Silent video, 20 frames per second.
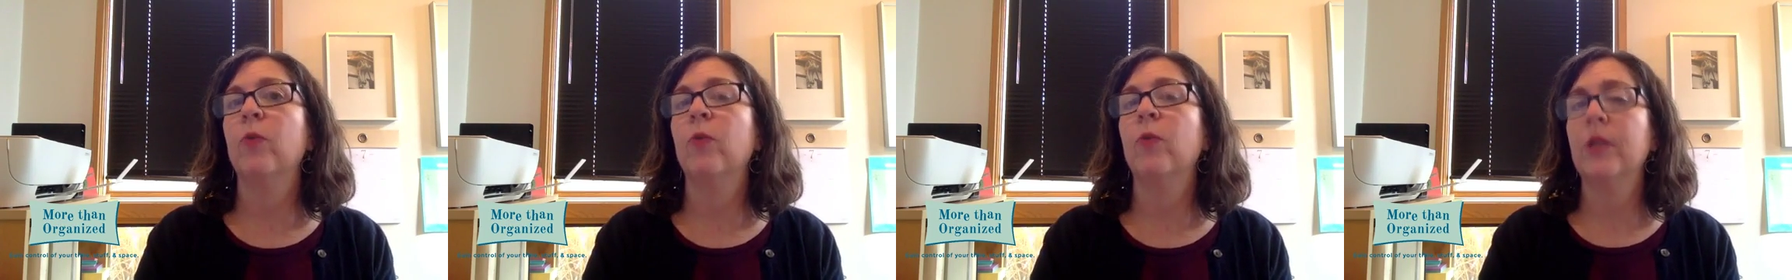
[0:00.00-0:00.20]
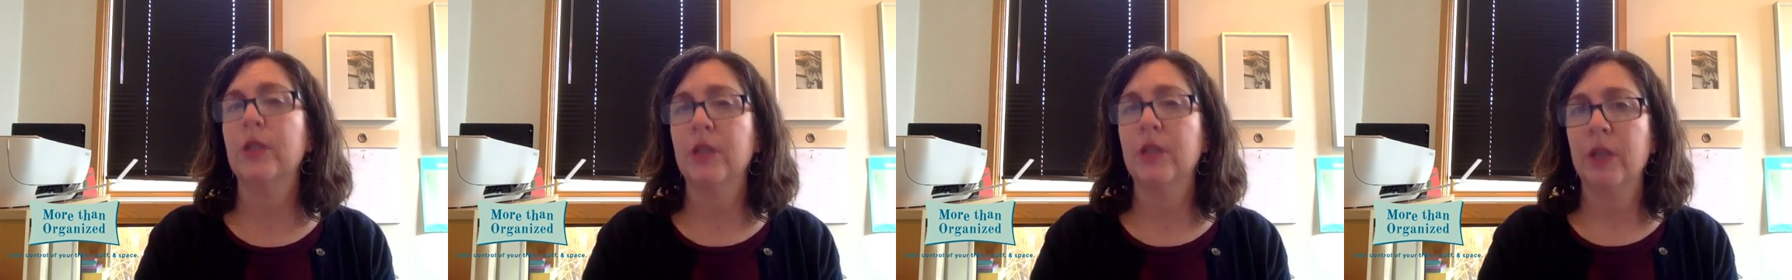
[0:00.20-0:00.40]

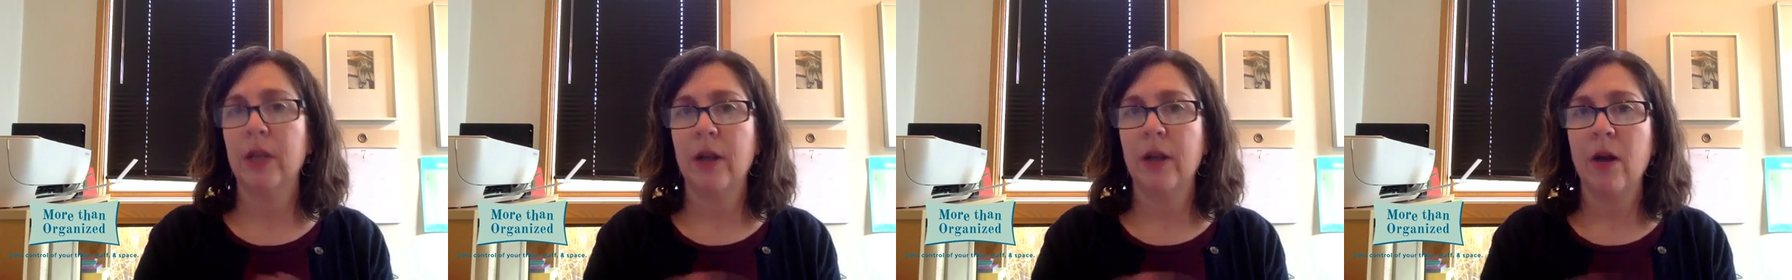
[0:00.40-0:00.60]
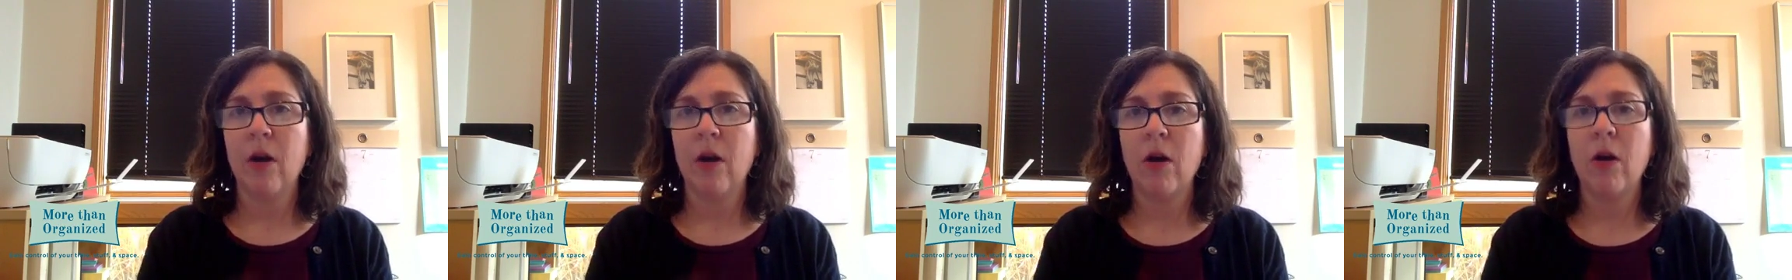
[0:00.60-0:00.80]
which
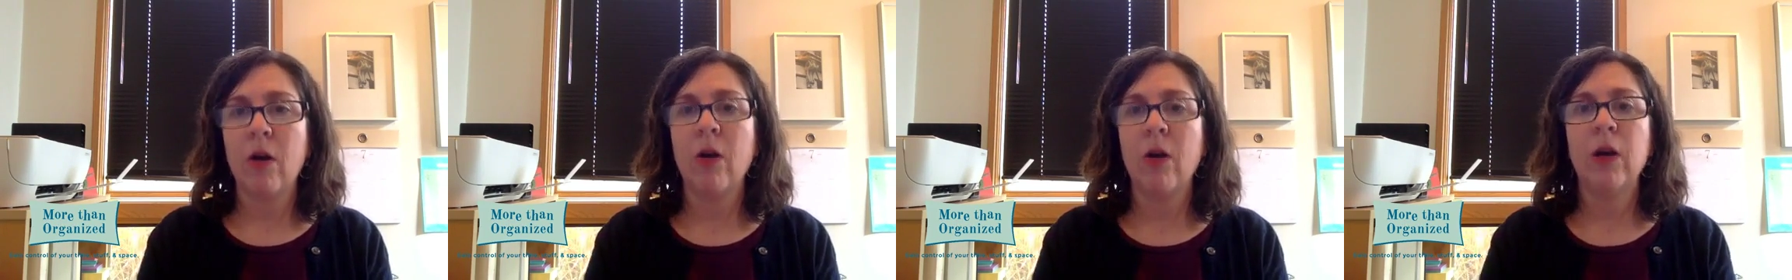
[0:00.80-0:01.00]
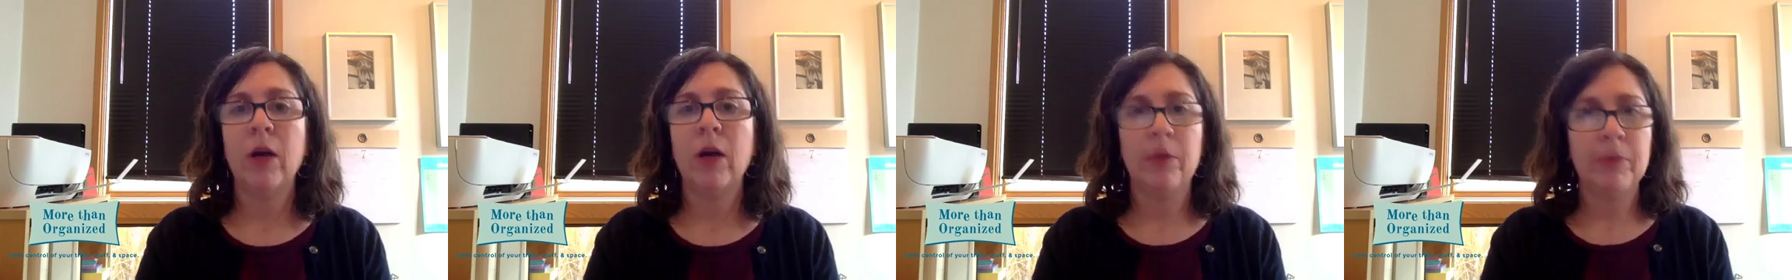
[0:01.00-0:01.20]
can
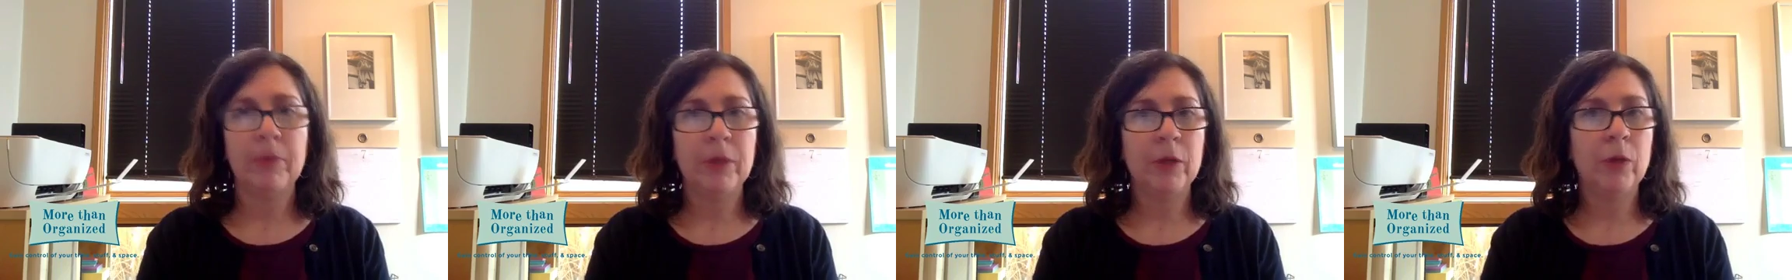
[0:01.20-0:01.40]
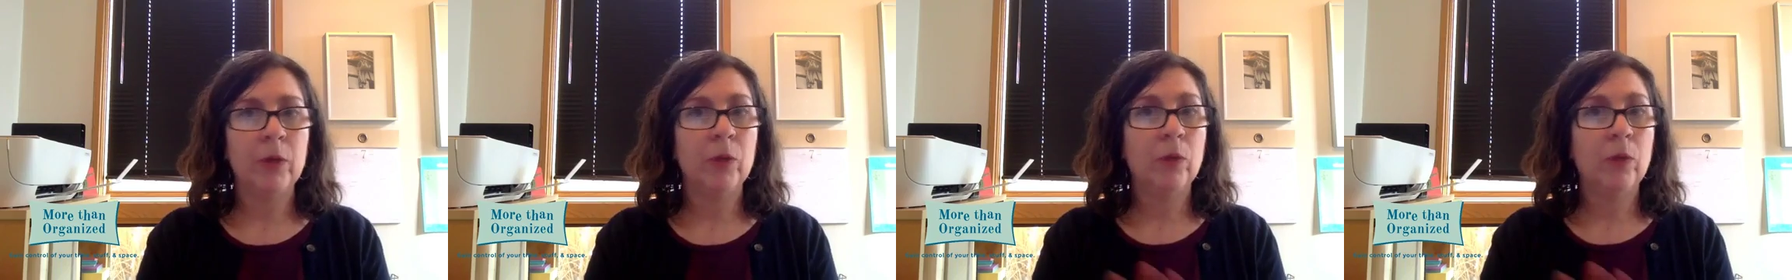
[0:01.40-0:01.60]
all help
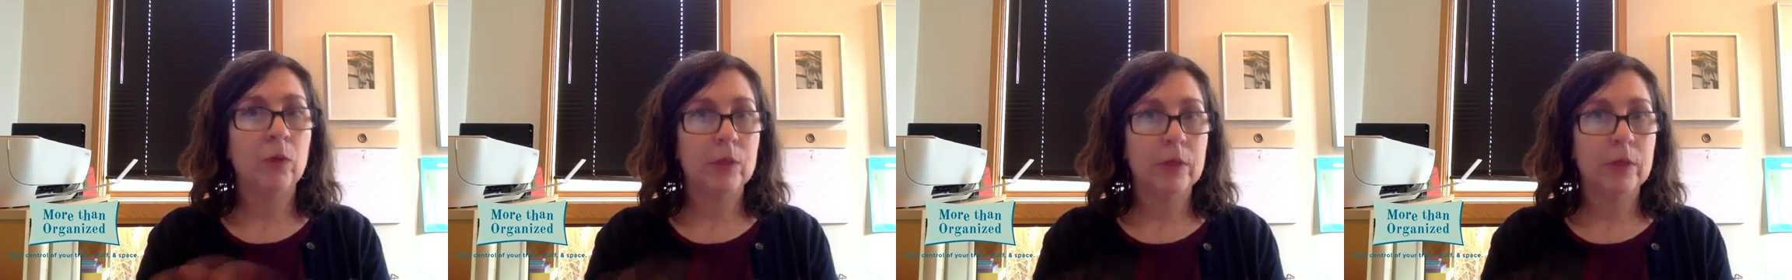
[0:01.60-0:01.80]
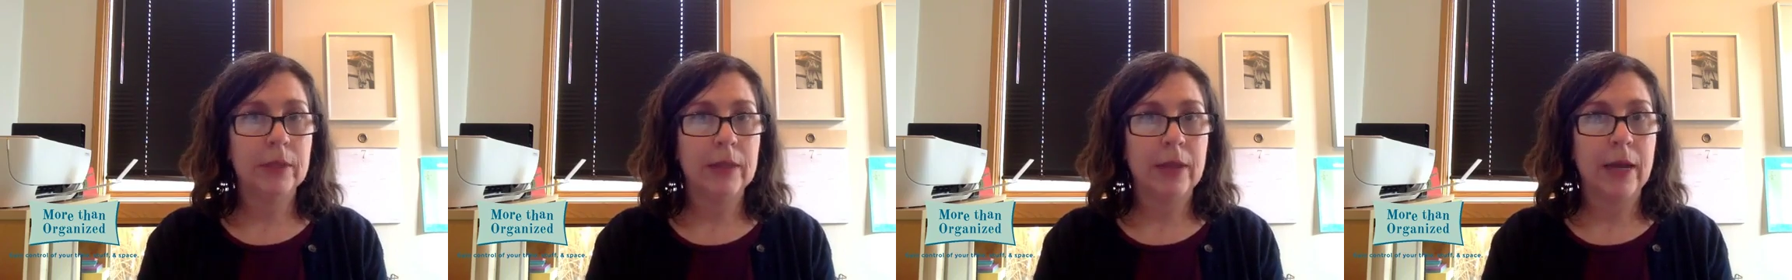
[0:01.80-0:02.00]
you
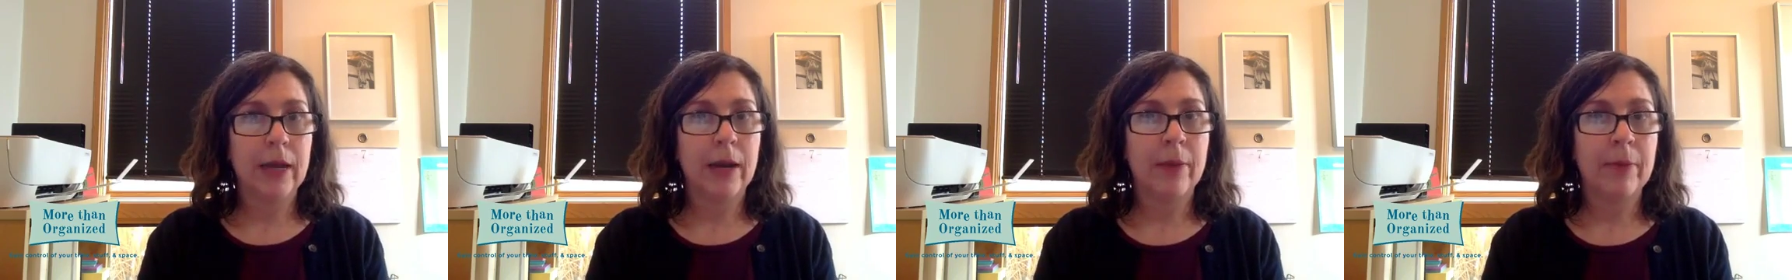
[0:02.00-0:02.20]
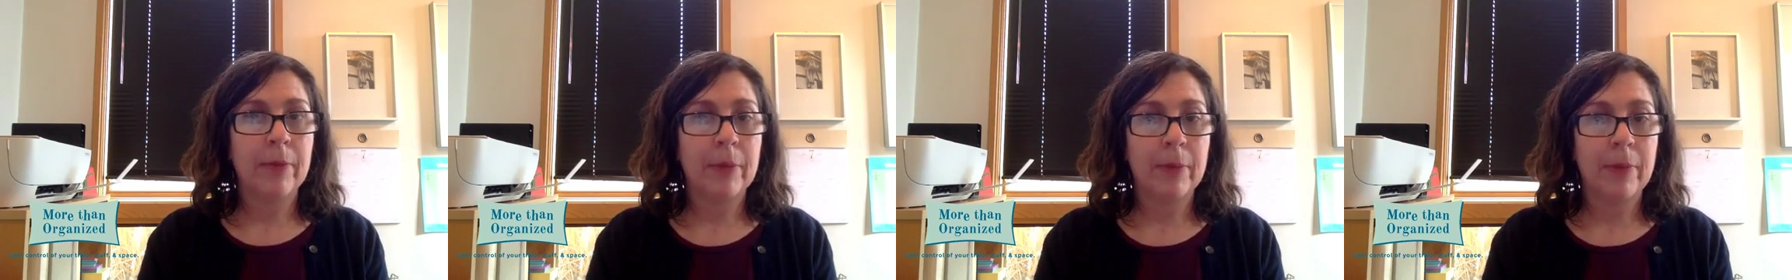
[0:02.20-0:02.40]
set
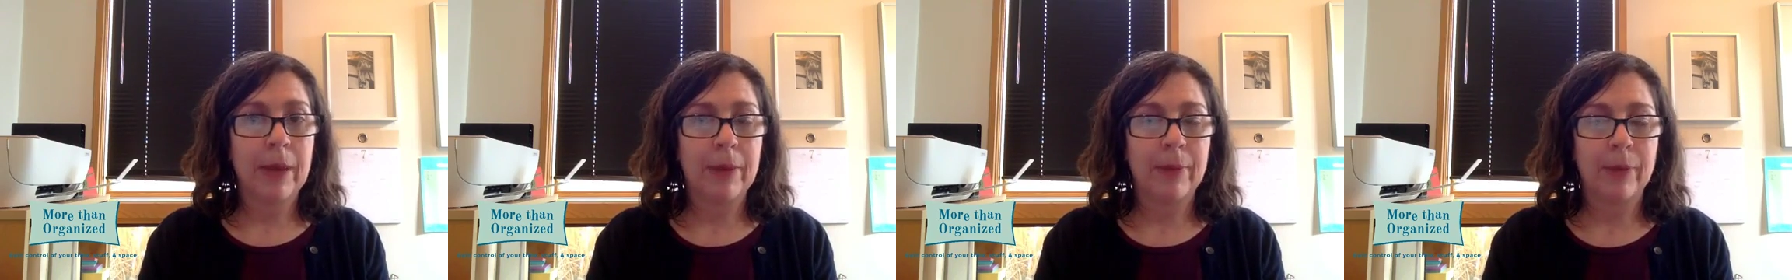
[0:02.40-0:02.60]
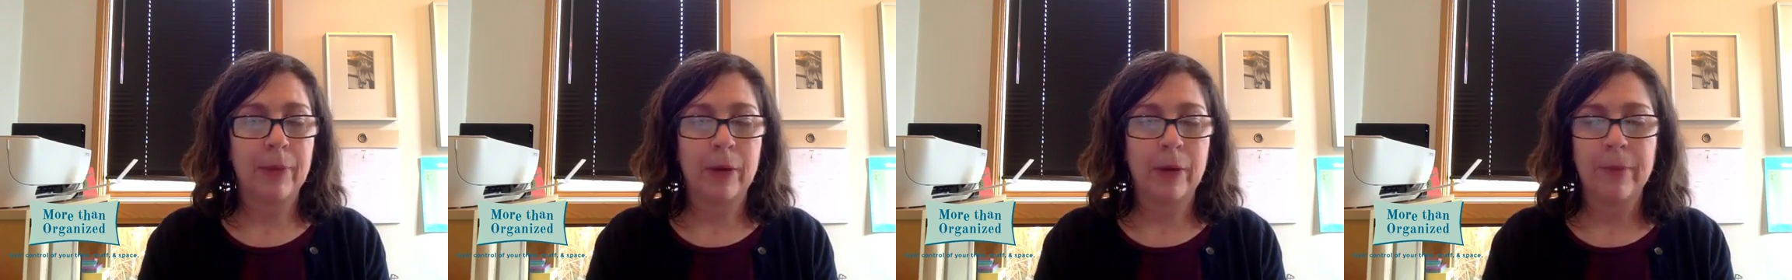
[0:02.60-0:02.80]
up the paper.